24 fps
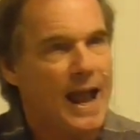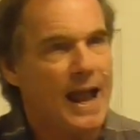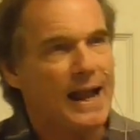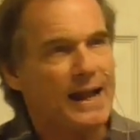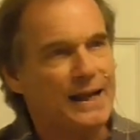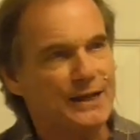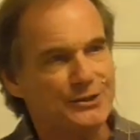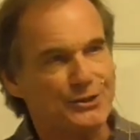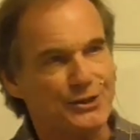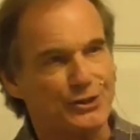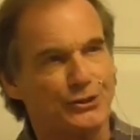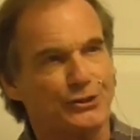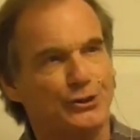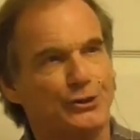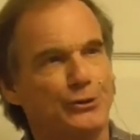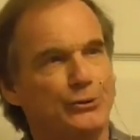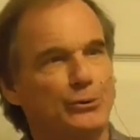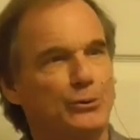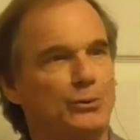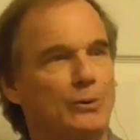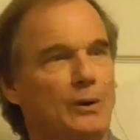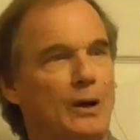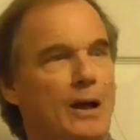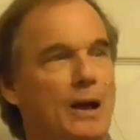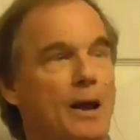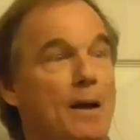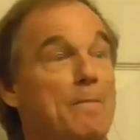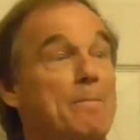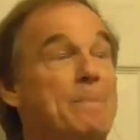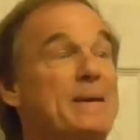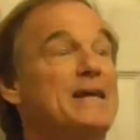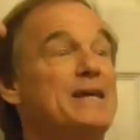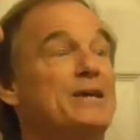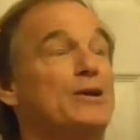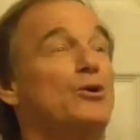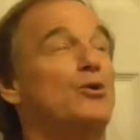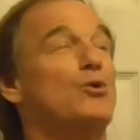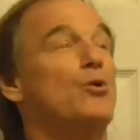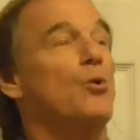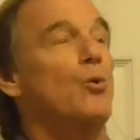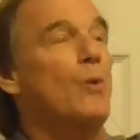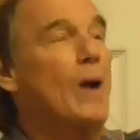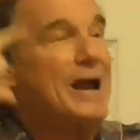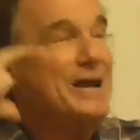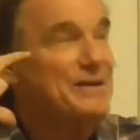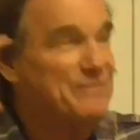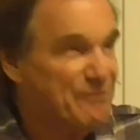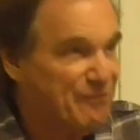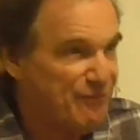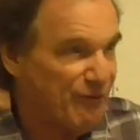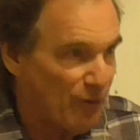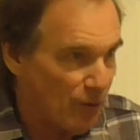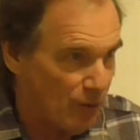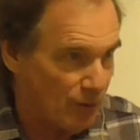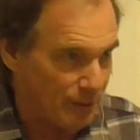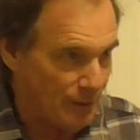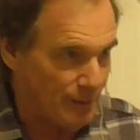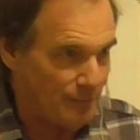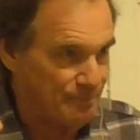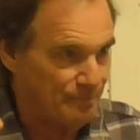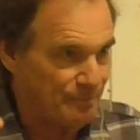is to be grateful,